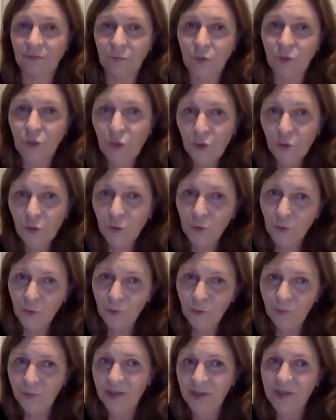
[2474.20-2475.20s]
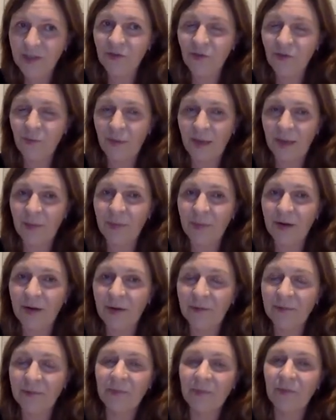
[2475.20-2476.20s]
new piece of
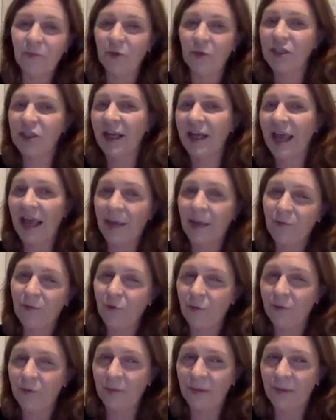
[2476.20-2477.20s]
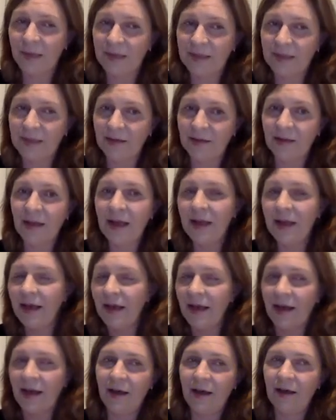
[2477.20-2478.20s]
paper, which came from the person
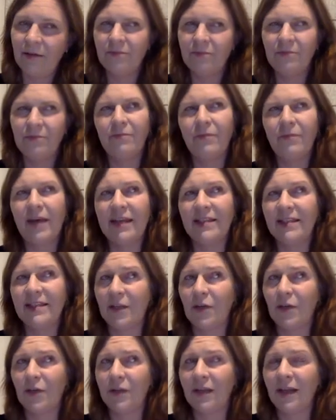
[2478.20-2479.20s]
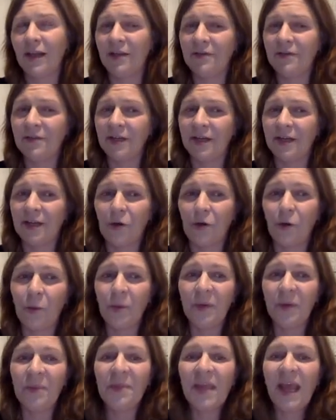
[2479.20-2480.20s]
uh, uh sitting on the left, I
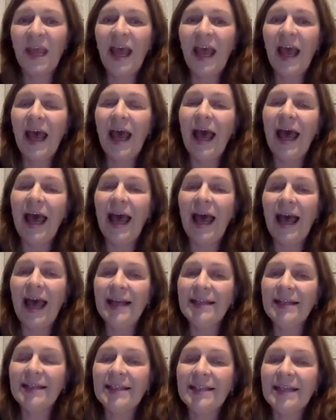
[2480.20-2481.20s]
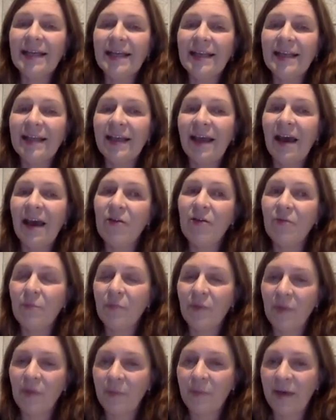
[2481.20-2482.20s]
hope. And they are
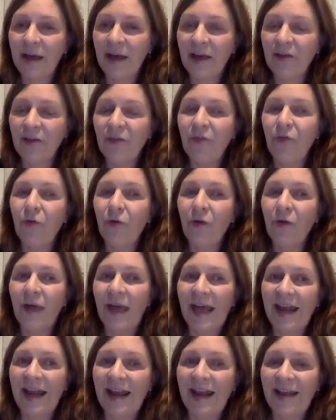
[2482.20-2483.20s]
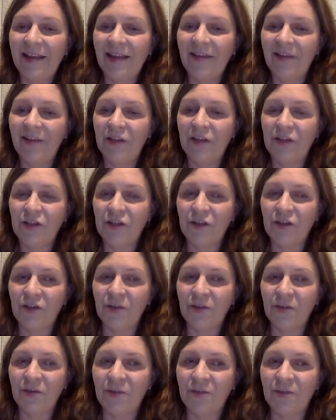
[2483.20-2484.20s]
prepared for another
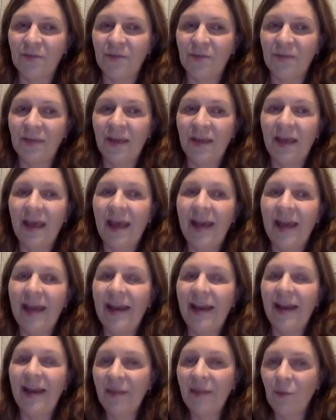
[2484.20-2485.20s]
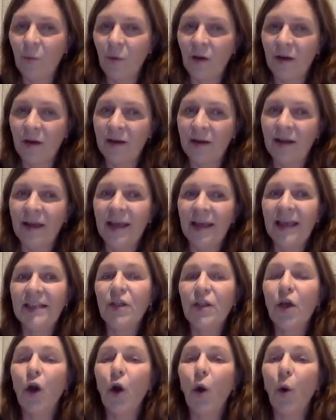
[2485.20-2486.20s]
question. And another one
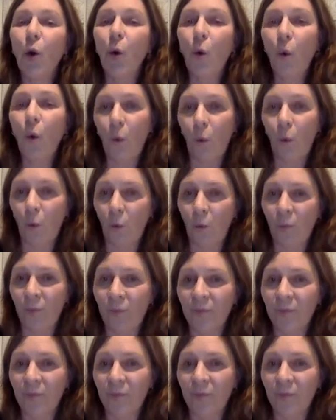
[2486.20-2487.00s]
is who.